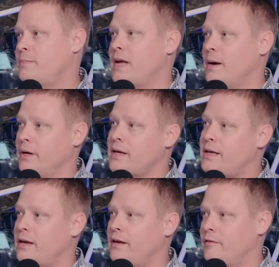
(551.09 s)
to be able to
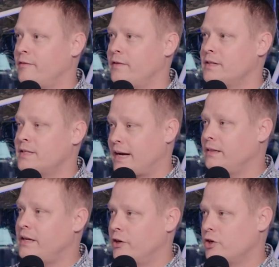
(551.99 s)
give
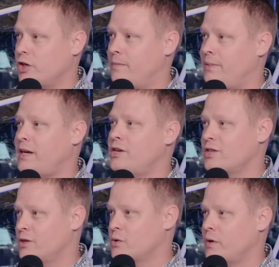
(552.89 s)
site leadership in each
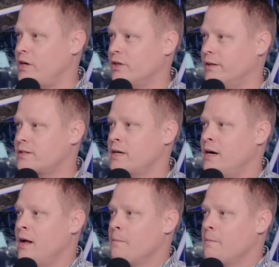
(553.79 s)
of those regions